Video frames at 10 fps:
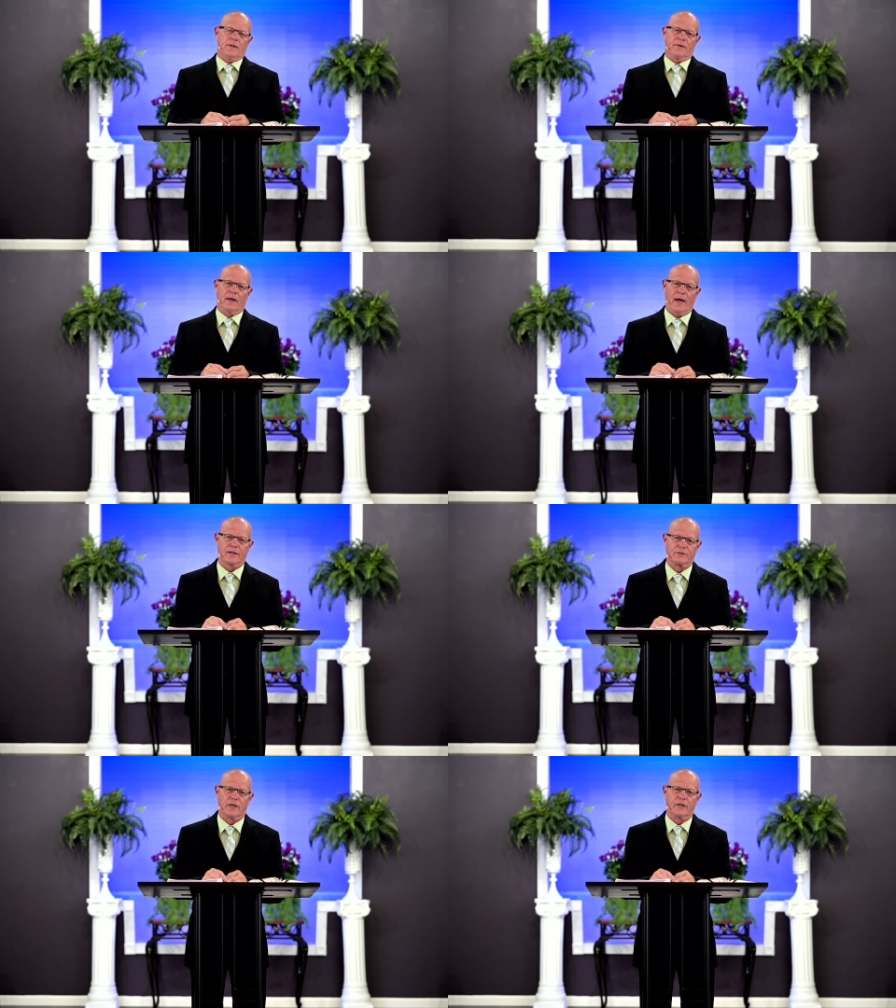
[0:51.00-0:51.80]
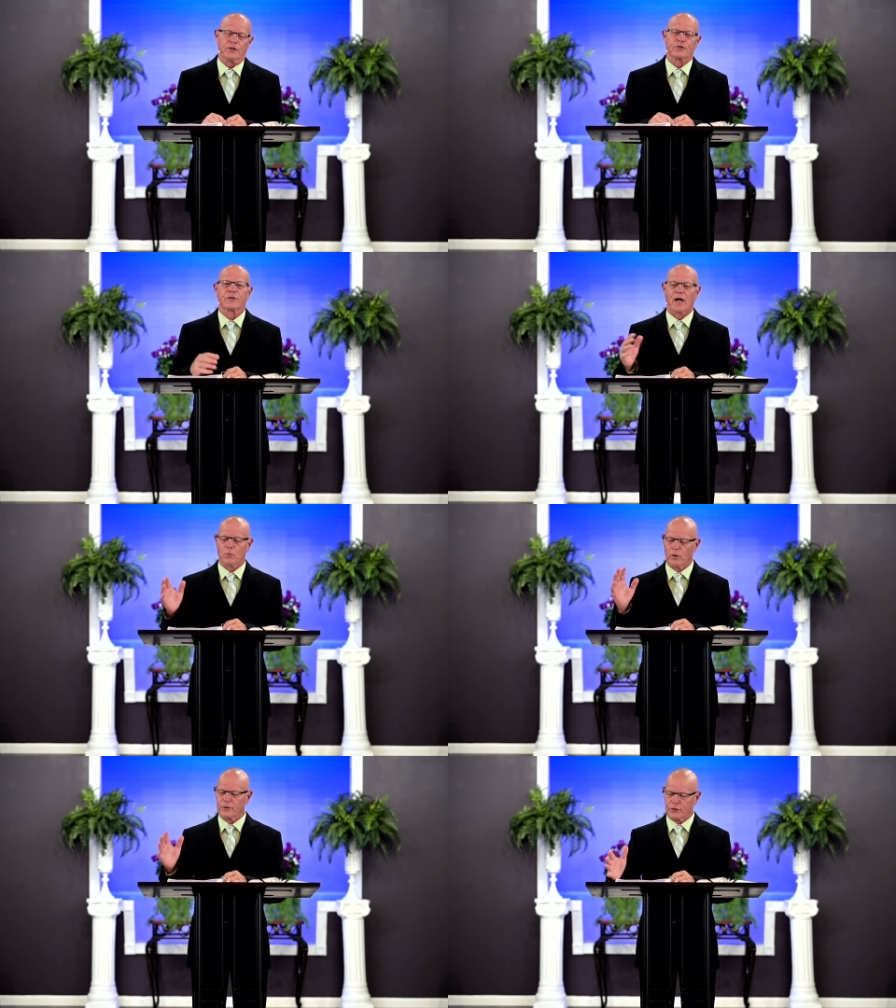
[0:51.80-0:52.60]
the last eight years that I
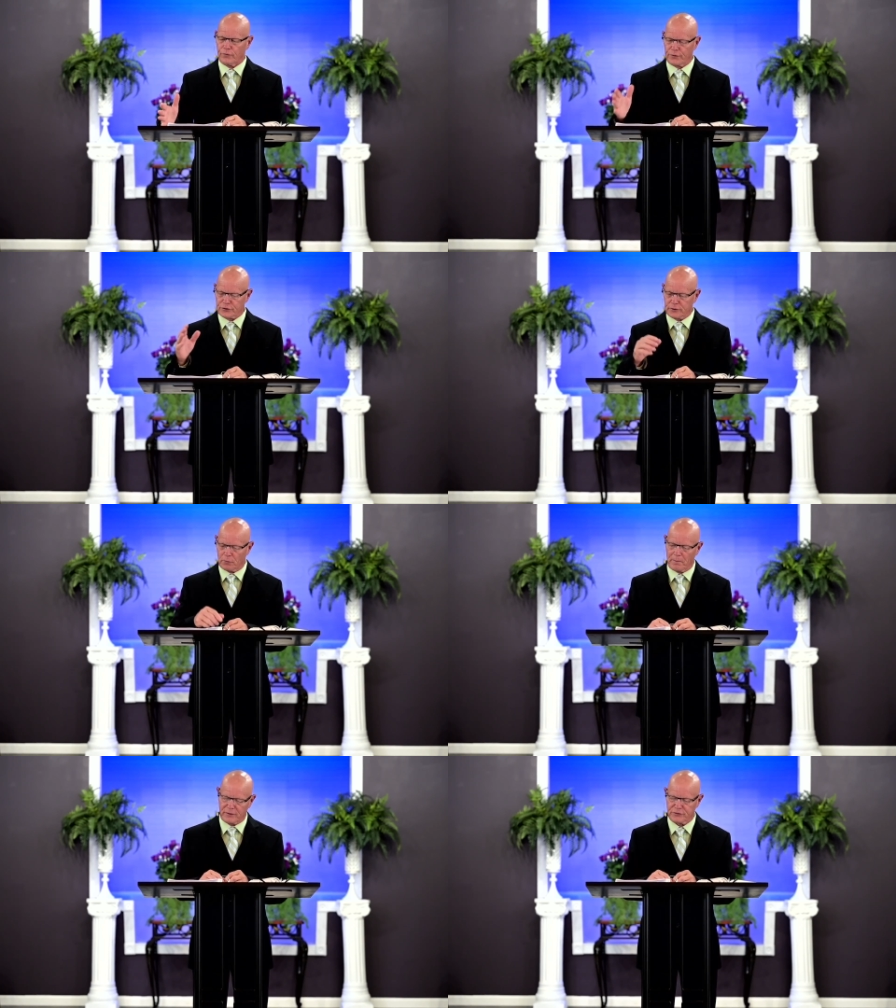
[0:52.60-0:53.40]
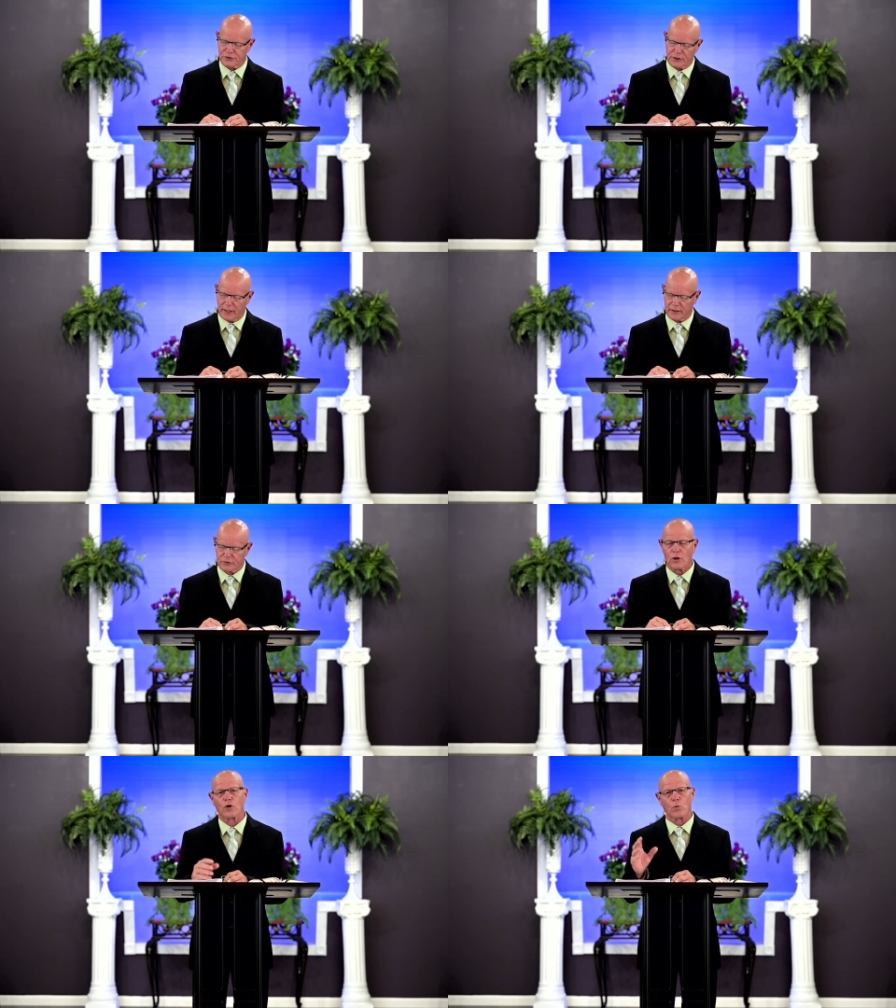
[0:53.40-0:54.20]
want to do this message again. It's
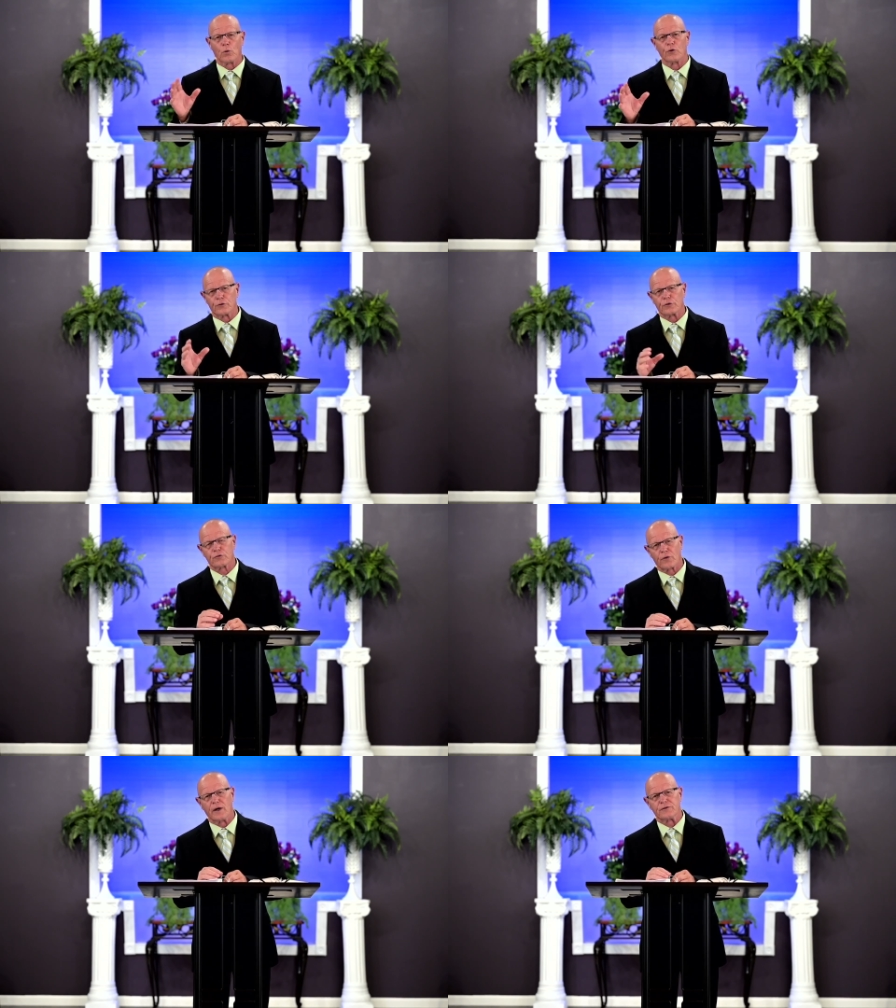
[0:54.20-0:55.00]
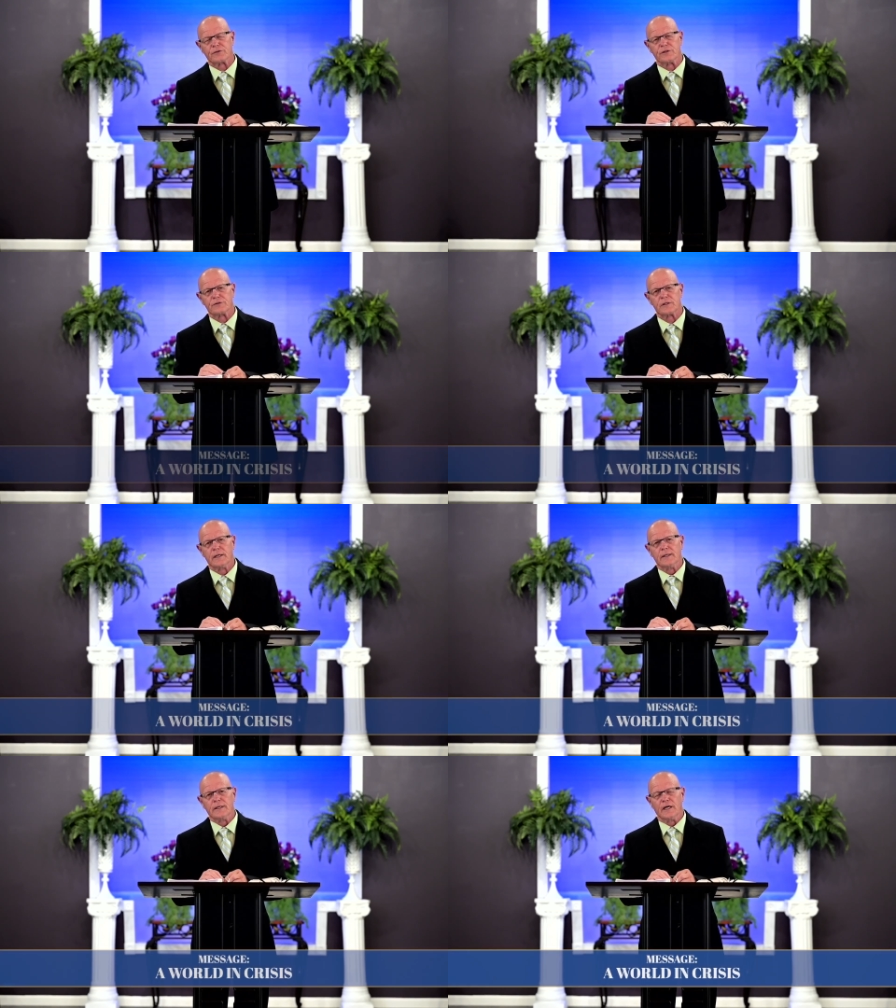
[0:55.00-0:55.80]
called A World in Crises.
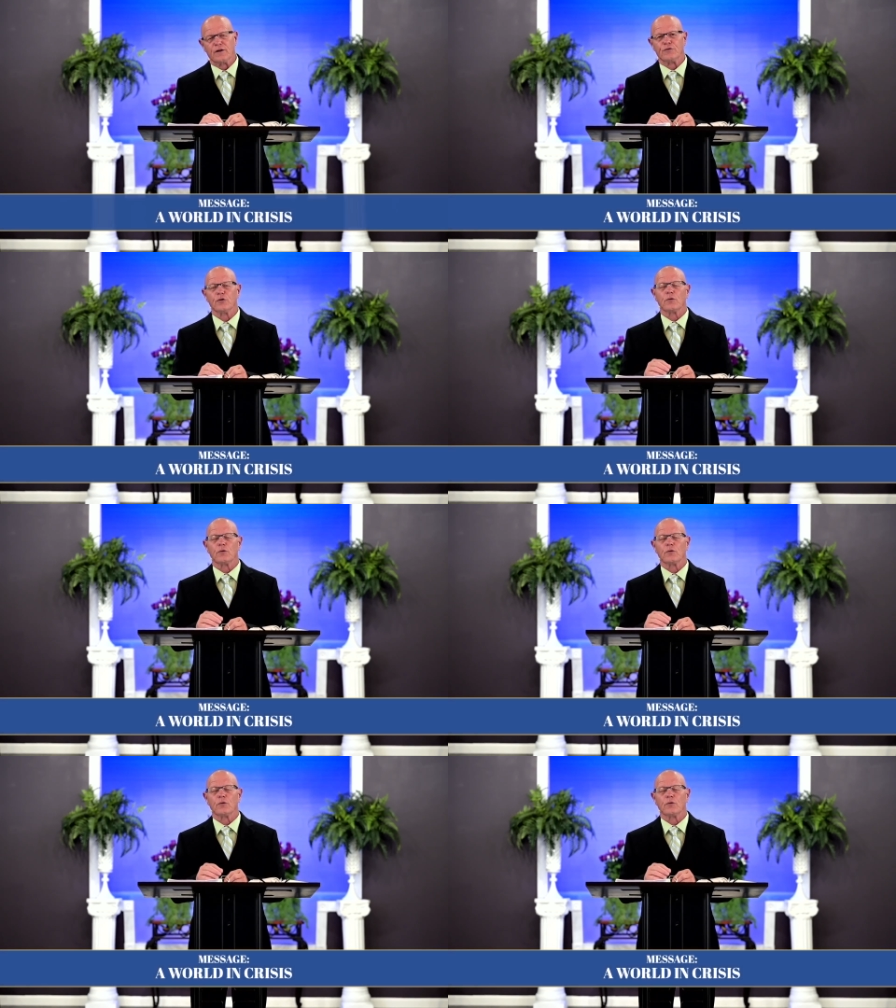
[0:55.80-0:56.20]
And if you